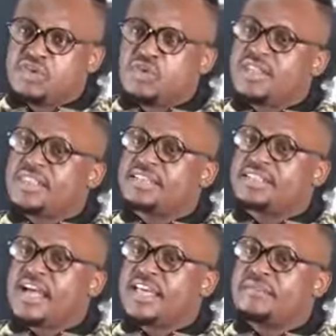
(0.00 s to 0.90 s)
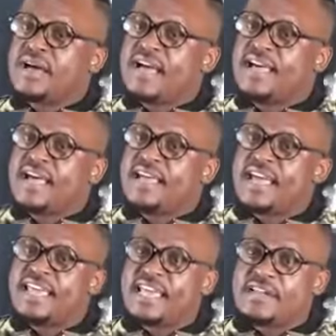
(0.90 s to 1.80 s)
During that time,
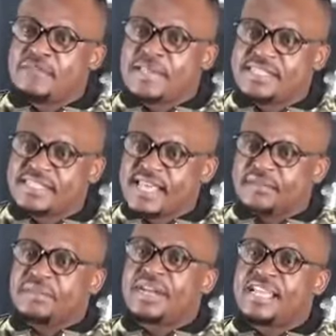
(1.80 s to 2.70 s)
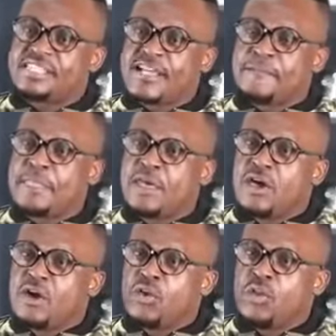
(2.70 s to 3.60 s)
I had personal pressure
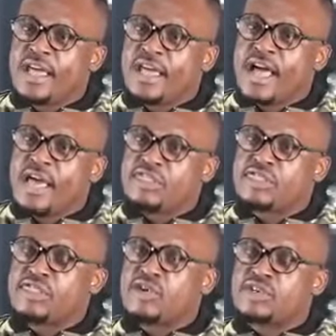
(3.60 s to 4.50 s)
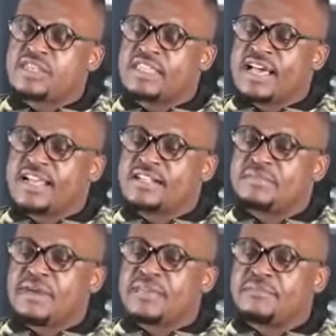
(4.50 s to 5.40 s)
where I thought
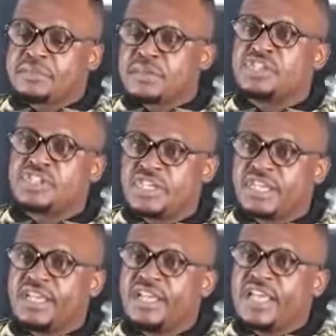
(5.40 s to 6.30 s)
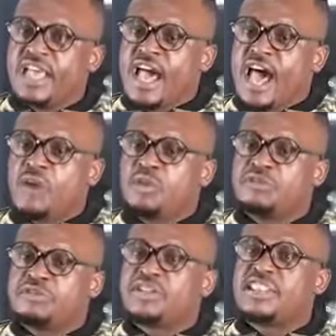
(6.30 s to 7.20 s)
that by preaching, I
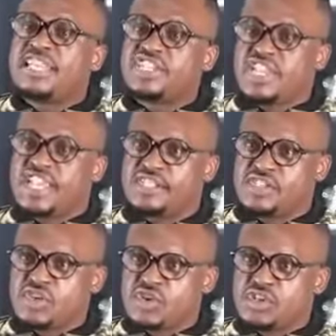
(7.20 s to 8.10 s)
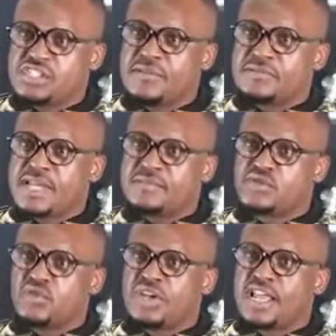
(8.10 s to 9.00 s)
will fill the chairs. You know,
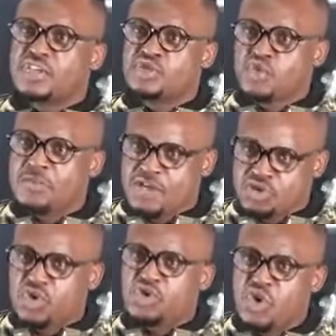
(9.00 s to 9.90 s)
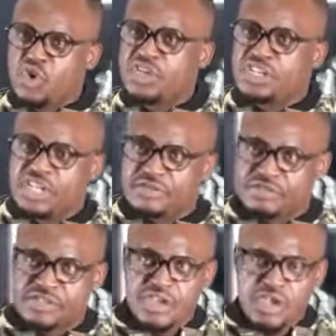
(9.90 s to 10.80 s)
sometimes you rely too much on your own
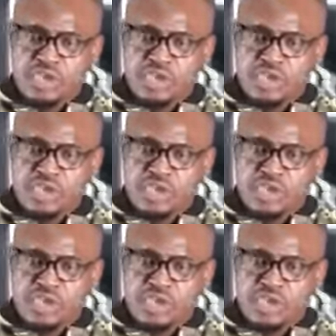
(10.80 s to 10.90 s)
gift.